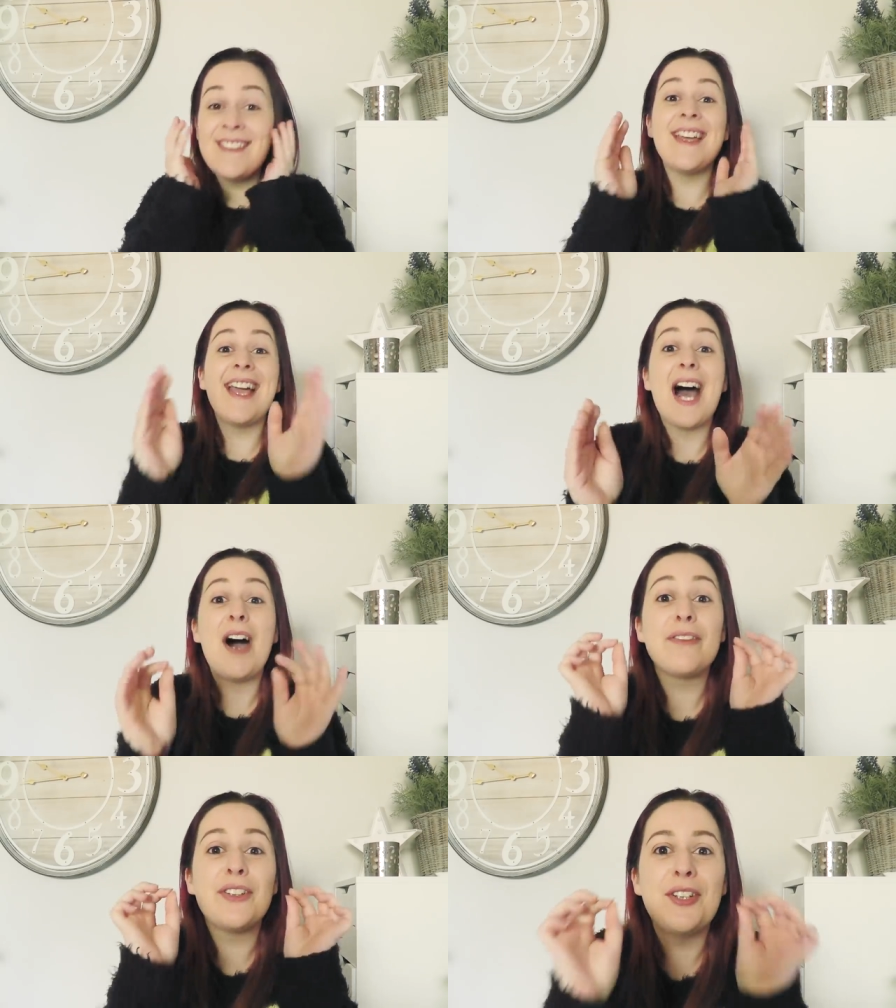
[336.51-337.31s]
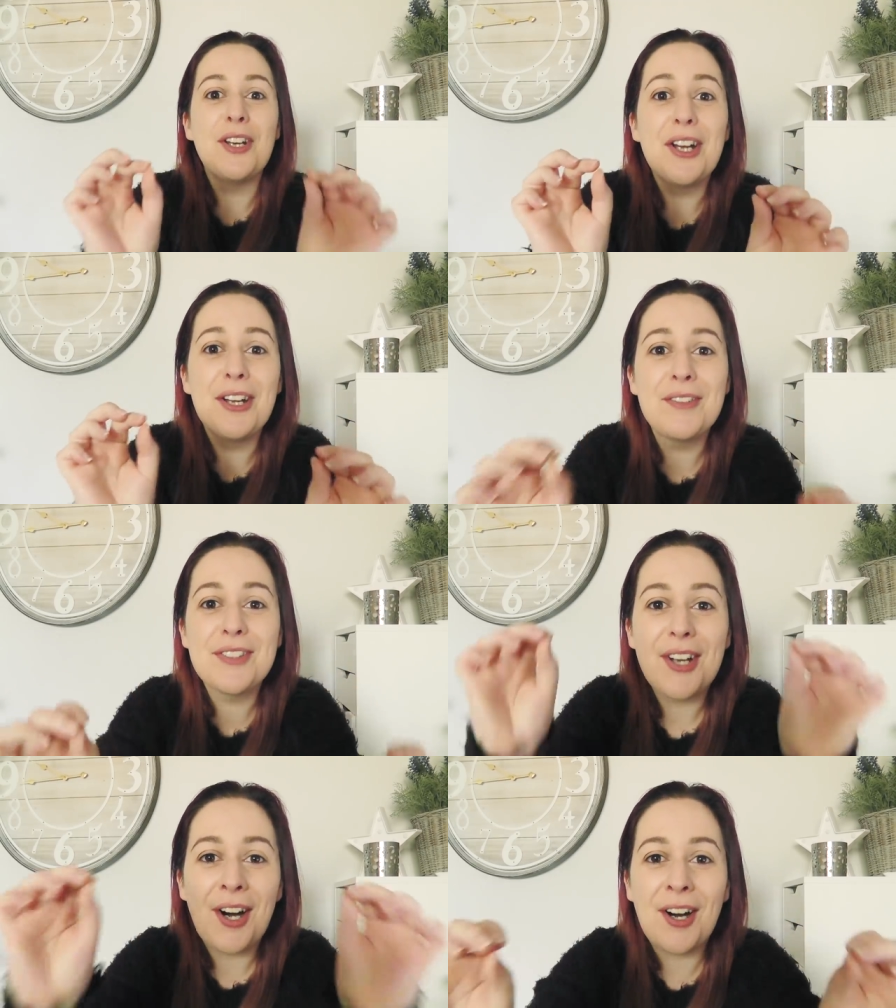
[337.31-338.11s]
They have
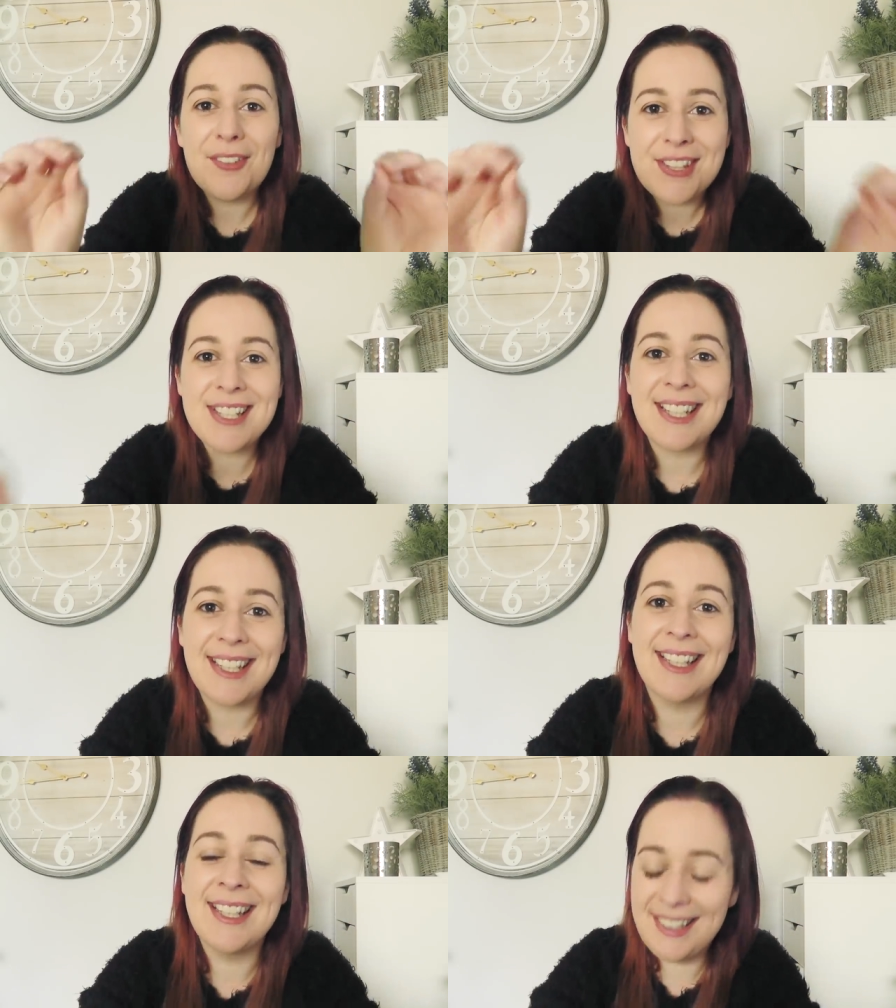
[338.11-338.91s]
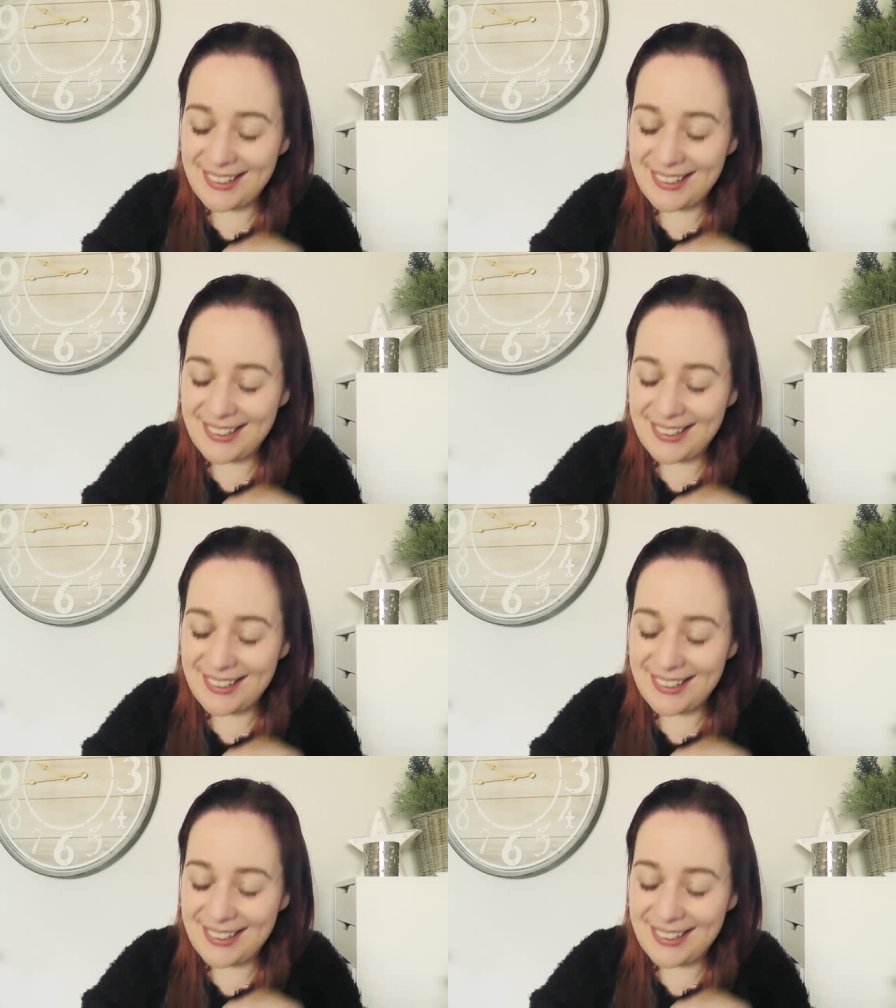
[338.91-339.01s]
nerves of steel.